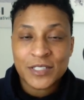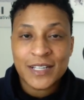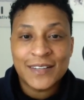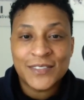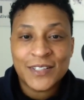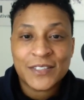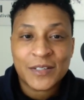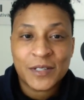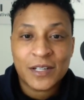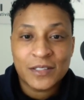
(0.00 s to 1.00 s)
but I'll talk
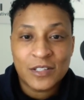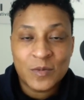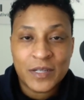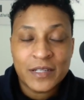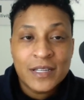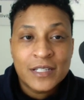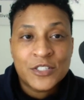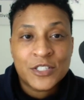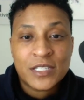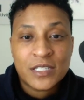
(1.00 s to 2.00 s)
about it a little bit
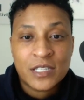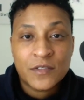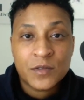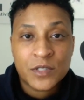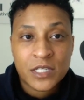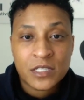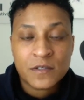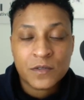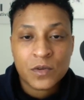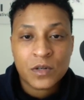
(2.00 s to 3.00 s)
just to give you a sense
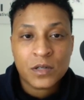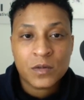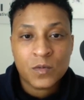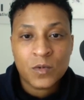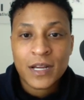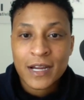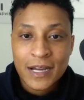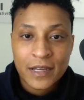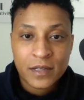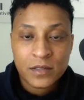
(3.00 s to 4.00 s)
for
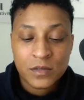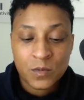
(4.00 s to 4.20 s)
why